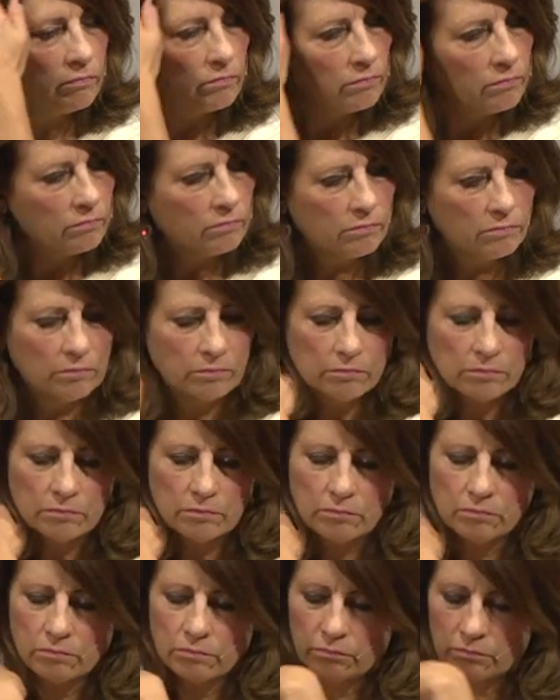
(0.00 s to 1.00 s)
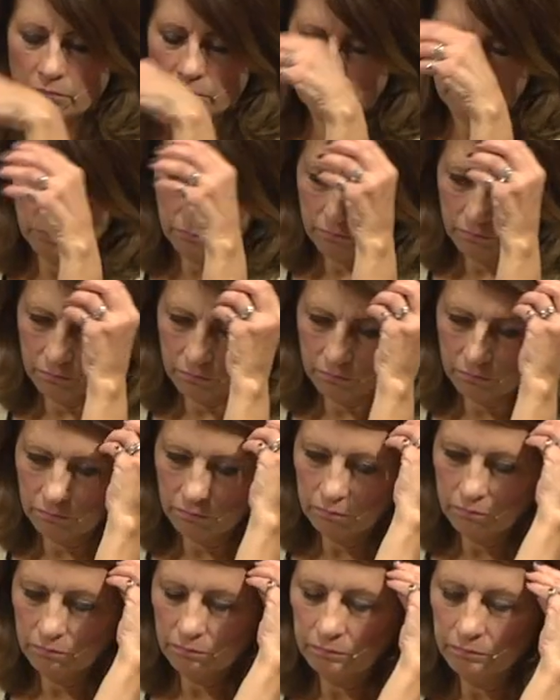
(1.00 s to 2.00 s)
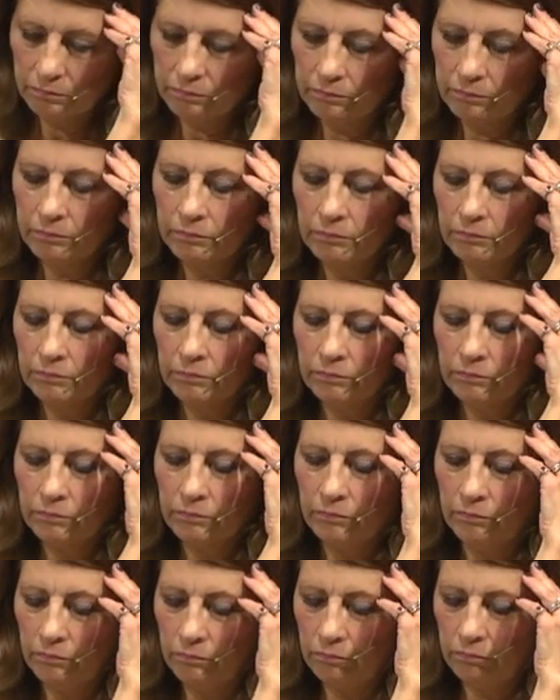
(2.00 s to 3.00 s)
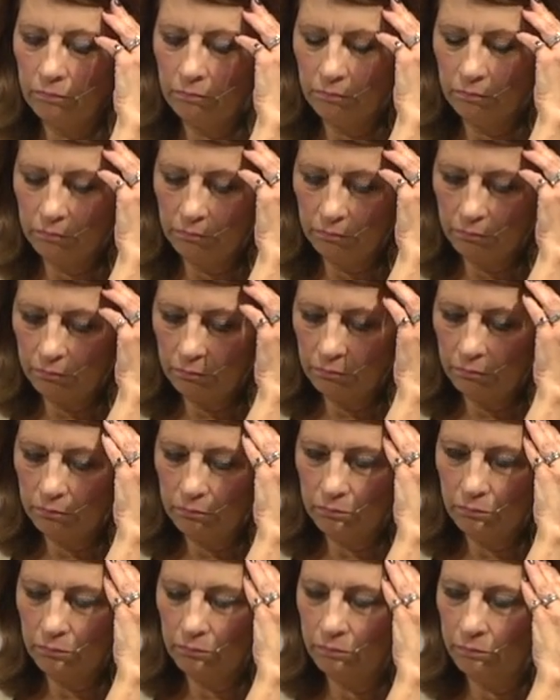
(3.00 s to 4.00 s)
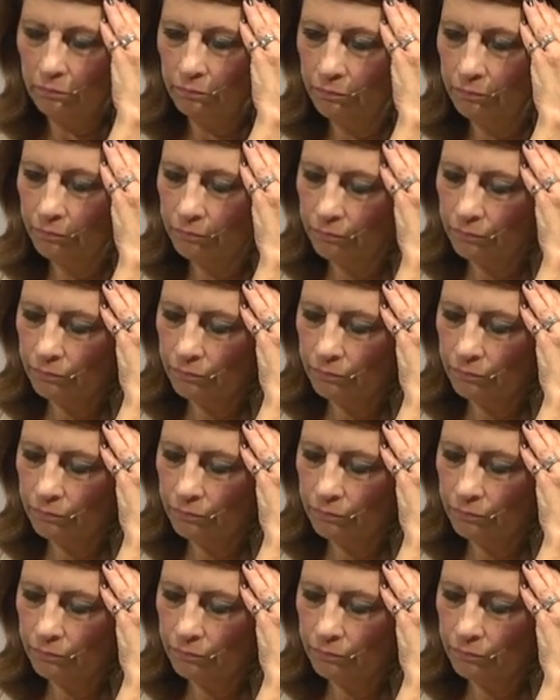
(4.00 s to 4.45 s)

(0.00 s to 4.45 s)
This person isn't speaking.